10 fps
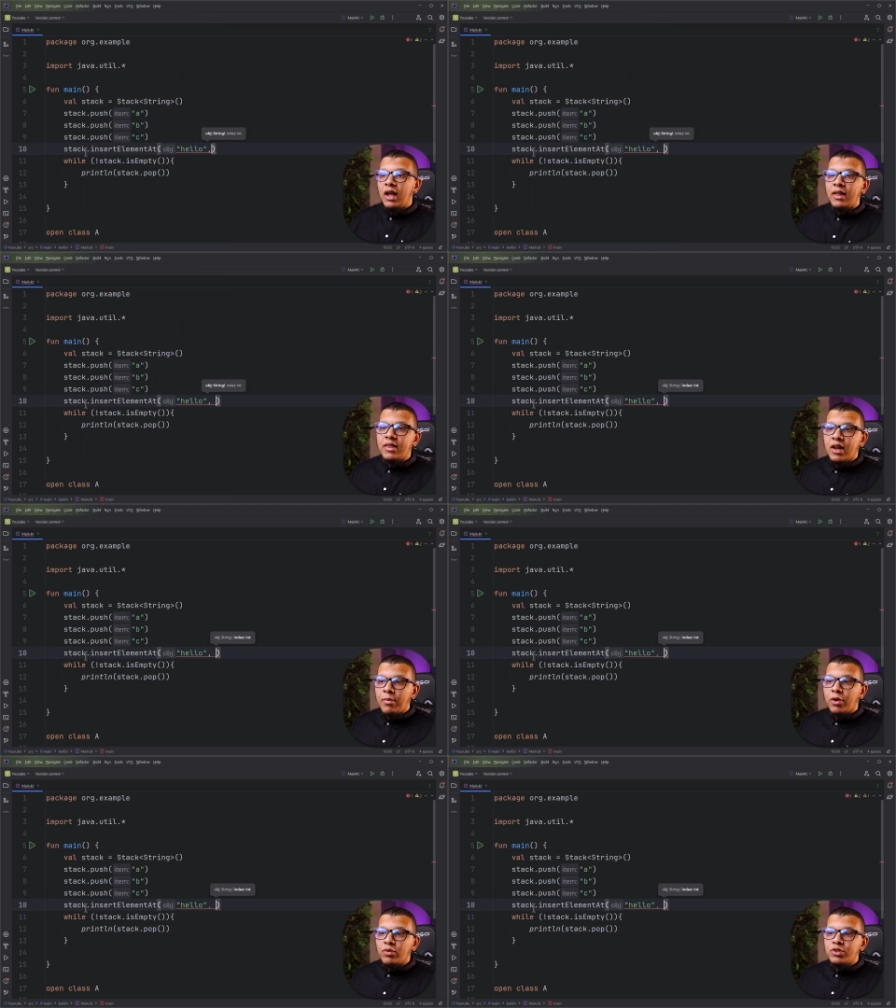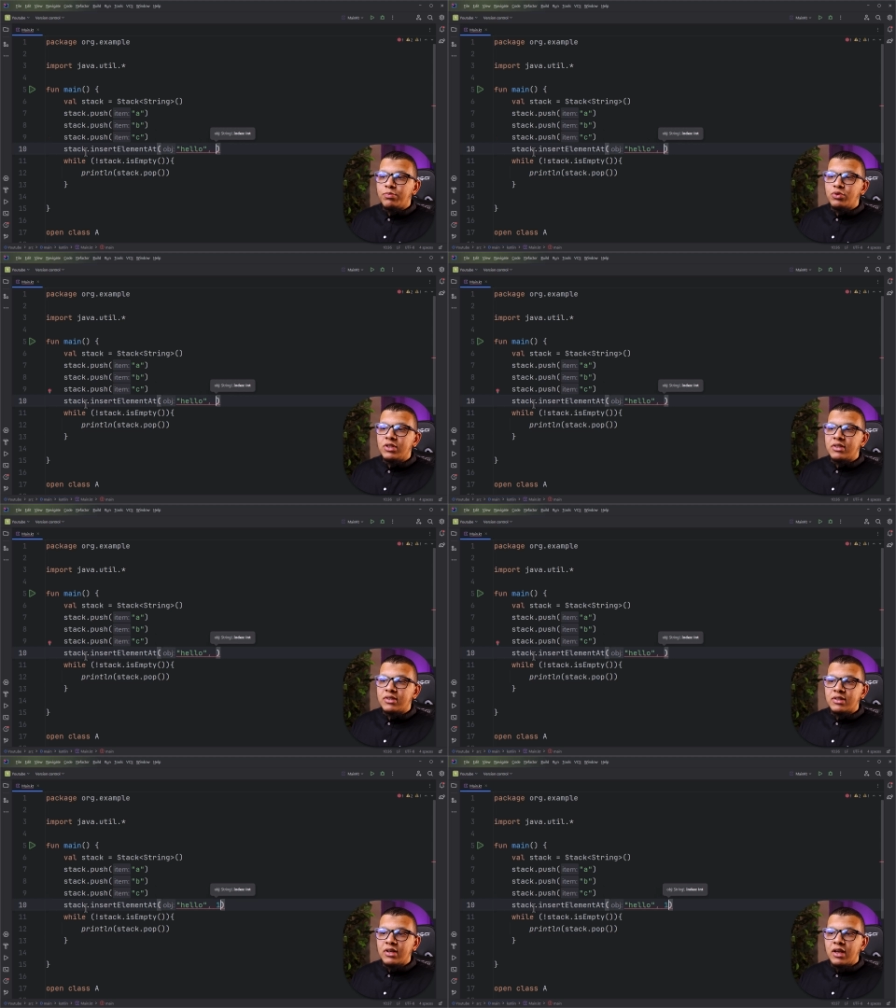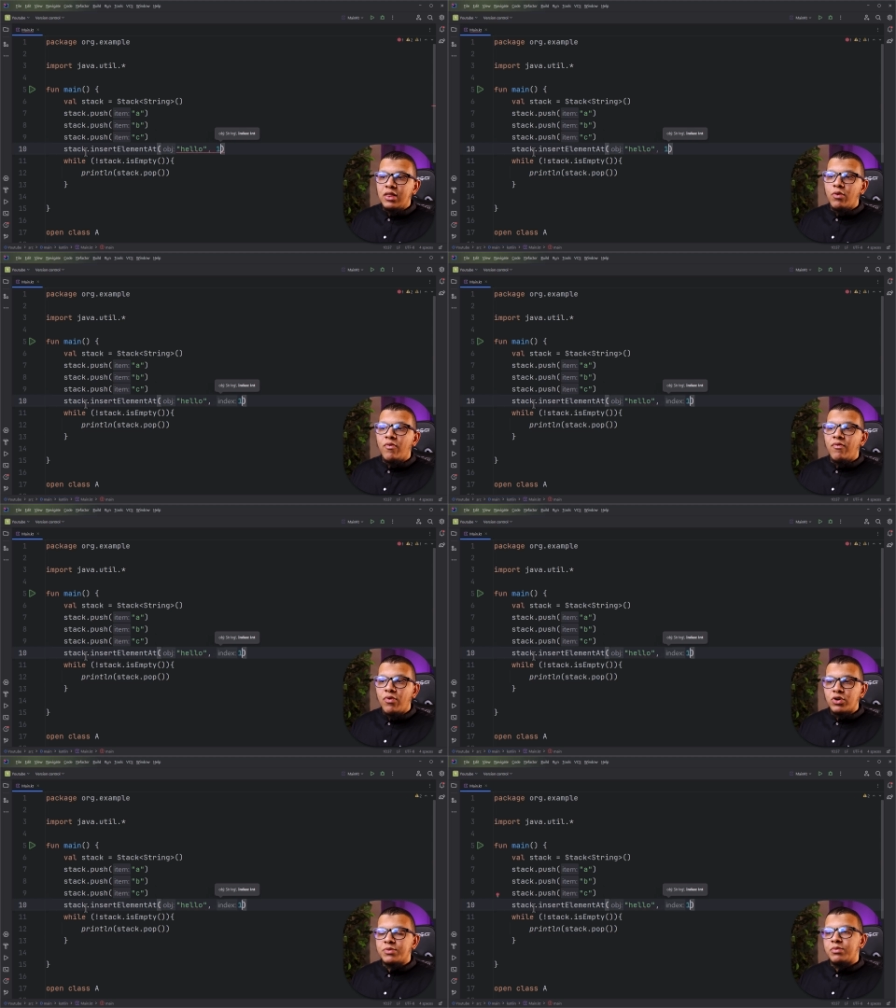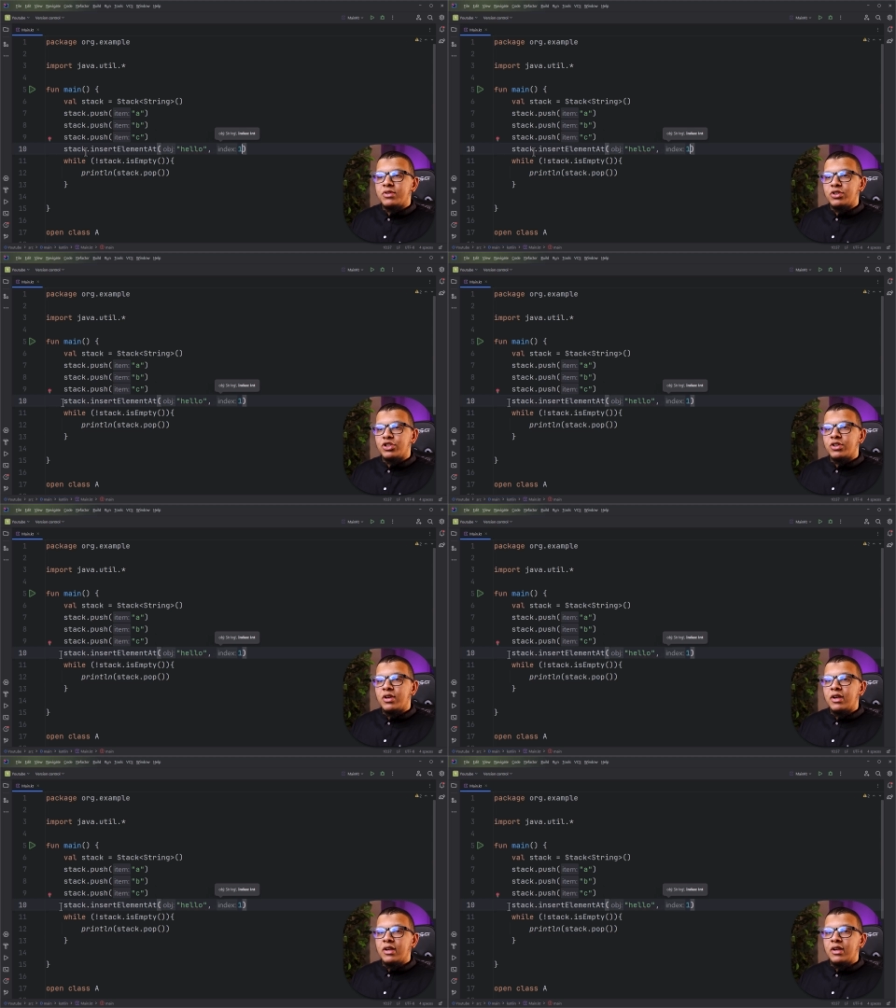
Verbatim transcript: and then I'm going to put it in the first position.